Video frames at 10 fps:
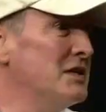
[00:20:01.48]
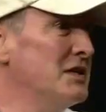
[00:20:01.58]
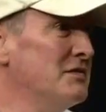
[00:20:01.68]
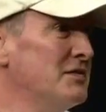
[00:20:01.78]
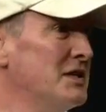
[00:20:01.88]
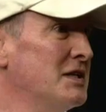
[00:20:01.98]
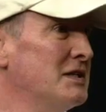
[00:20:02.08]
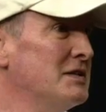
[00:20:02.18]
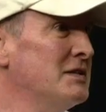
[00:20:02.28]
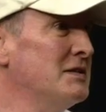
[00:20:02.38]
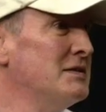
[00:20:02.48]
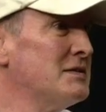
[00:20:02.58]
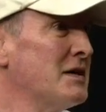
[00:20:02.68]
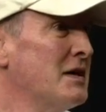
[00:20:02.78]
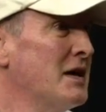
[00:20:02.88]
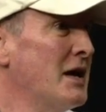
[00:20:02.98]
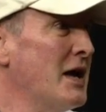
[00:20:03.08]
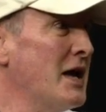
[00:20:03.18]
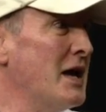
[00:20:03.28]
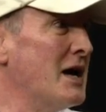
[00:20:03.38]
evenings,
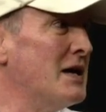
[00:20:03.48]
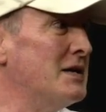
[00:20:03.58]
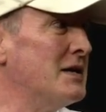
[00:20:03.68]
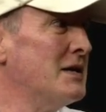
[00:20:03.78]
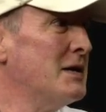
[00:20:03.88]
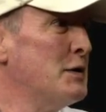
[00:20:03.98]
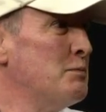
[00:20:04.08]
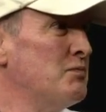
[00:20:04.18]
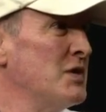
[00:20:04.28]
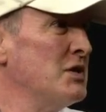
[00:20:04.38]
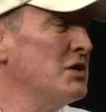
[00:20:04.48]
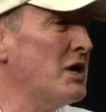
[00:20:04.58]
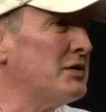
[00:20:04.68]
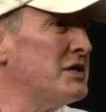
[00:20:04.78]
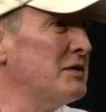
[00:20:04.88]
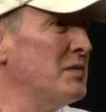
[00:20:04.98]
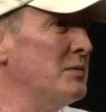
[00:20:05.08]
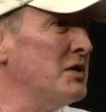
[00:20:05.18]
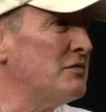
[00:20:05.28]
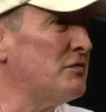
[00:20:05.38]
and I'll take
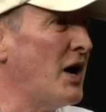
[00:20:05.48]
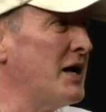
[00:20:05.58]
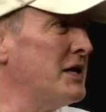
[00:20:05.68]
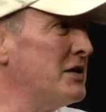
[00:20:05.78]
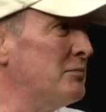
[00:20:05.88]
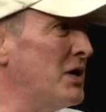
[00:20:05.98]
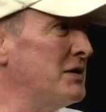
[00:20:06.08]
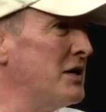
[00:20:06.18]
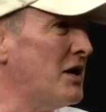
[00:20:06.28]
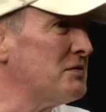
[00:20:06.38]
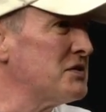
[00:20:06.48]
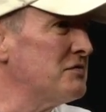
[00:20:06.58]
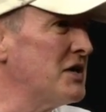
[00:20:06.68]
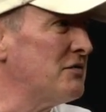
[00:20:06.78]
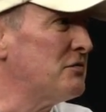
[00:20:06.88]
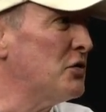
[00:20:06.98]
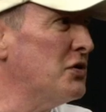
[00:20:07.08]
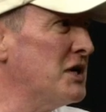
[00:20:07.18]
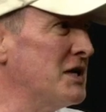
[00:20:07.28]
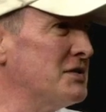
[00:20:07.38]
maybe a Friday and a Monday off, so I've got
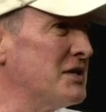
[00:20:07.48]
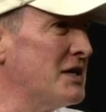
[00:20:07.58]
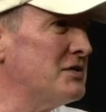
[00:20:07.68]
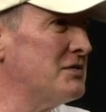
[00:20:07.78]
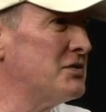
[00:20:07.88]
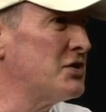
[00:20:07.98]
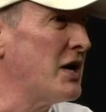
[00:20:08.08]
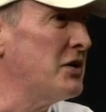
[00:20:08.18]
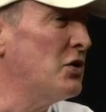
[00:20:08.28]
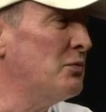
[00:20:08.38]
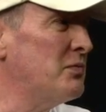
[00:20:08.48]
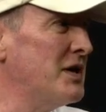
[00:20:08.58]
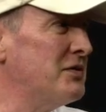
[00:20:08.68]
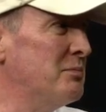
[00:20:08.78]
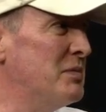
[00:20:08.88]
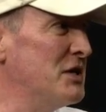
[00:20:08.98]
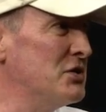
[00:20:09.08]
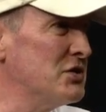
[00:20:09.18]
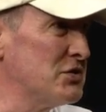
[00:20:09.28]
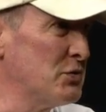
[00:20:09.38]
4 days, and I try to hope that the
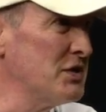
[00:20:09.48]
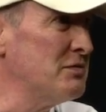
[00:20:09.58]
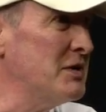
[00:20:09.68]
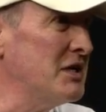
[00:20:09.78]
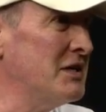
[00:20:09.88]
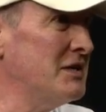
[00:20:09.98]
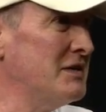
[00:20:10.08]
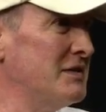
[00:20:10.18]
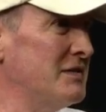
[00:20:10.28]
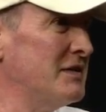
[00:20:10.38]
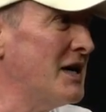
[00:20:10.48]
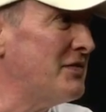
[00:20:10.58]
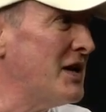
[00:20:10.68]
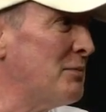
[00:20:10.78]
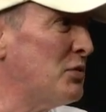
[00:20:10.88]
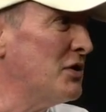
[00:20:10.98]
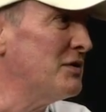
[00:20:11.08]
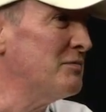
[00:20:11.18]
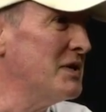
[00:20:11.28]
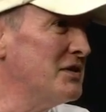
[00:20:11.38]
binge is with me at that
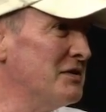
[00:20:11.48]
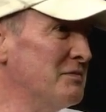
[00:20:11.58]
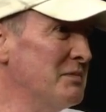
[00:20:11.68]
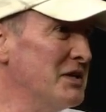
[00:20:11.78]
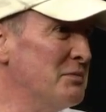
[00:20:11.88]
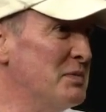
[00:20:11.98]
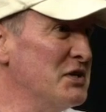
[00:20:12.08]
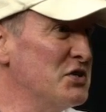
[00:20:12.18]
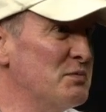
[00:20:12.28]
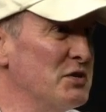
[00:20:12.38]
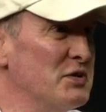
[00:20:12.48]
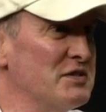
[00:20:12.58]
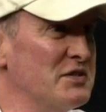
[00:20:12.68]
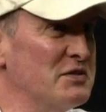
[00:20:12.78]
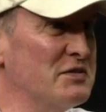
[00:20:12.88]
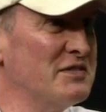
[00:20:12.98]
point. May the binge be with you.